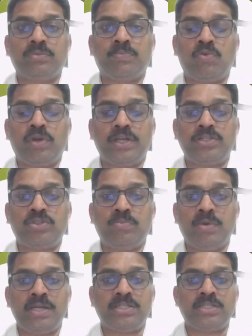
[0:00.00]
photic
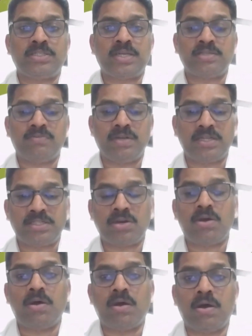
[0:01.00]
stimulations as well as
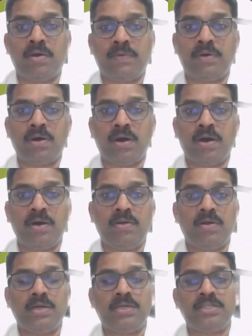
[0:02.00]

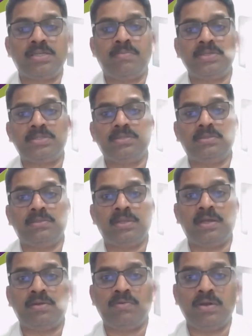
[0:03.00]
audio disturbance
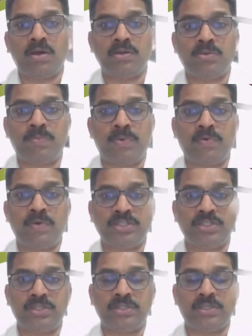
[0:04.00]
that will also provoke
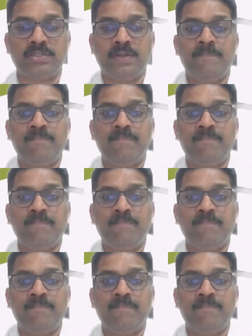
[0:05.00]
seizures.